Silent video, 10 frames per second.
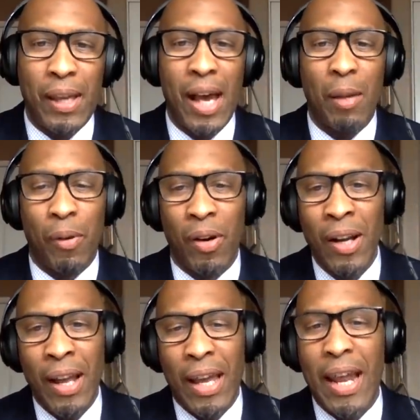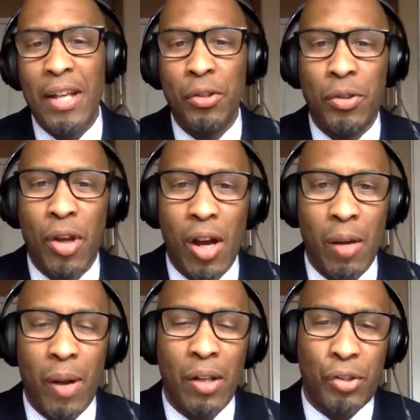caliber. And as you talk
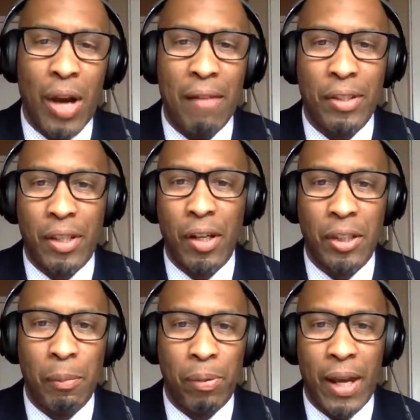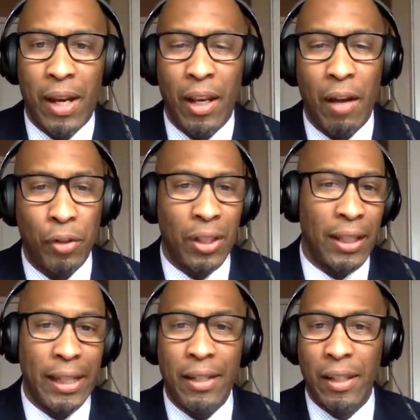about Travis Kelce playing at a level to
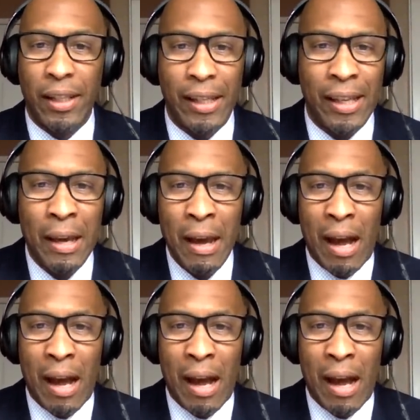lead the league,